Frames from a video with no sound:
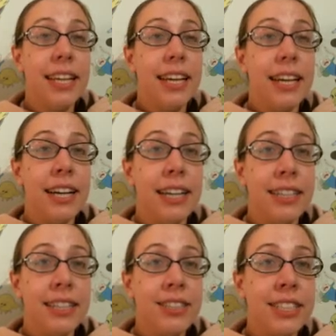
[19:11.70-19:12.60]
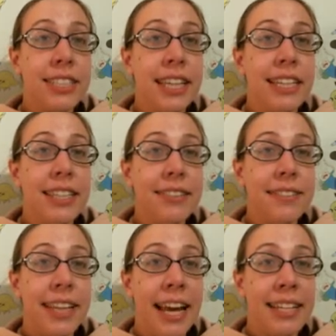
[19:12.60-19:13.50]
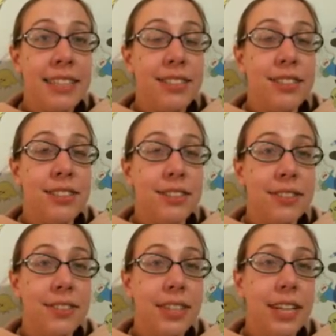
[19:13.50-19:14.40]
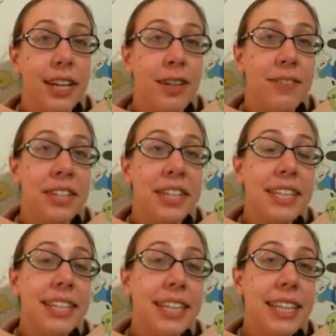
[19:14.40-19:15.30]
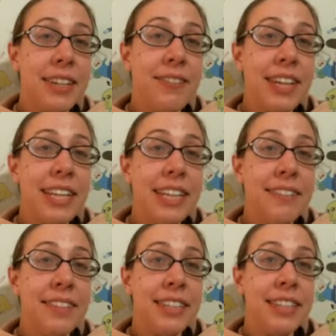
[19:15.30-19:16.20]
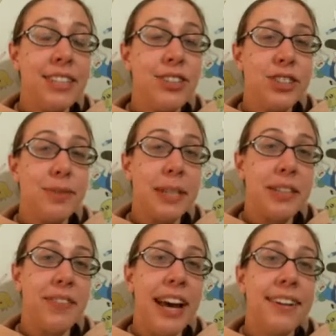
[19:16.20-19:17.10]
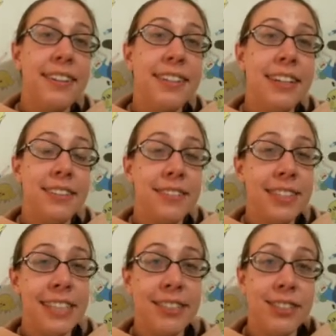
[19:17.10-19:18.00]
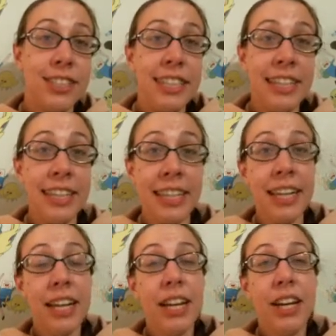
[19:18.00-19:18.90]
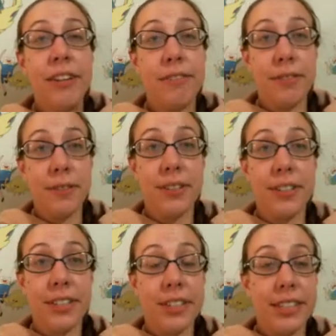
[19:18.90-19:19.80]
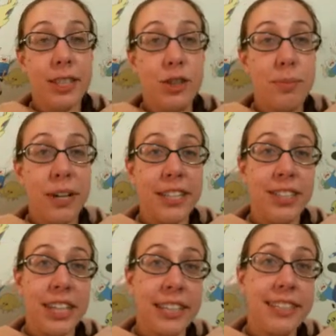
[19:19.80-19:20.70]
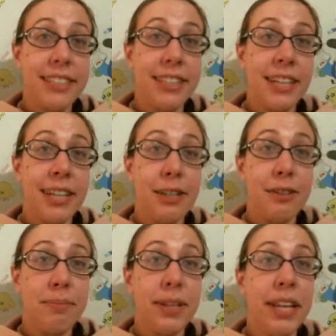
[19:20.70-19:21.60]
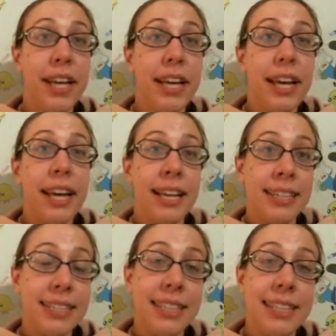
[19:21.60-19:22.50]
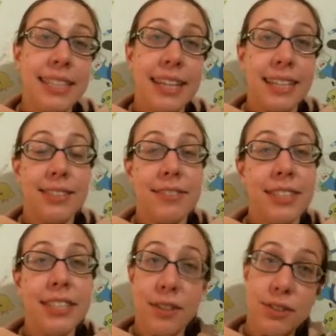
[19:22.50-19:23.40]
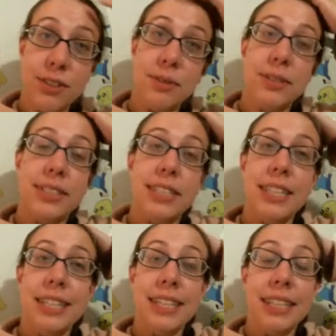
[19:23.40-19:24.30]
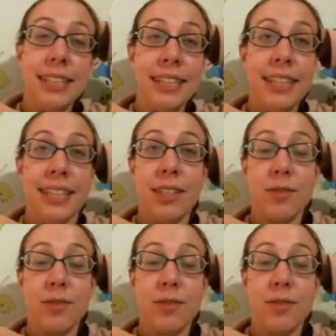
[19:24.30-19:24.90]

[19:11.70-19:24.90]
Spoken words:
any of that too. But I think I might even just make a pattern out of the letter D for this project. And in the next videos you will see the